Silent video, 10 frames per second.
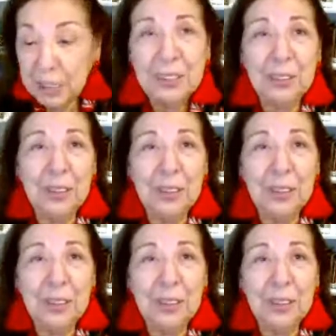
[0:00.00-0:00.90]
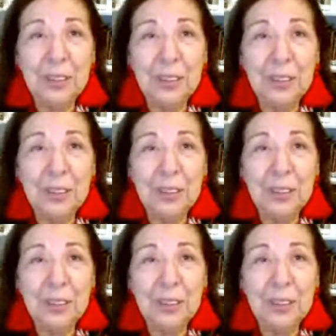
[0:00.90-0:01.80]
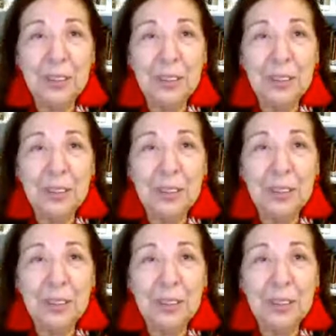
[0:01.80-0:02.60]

I'm, I'm saying that in this book,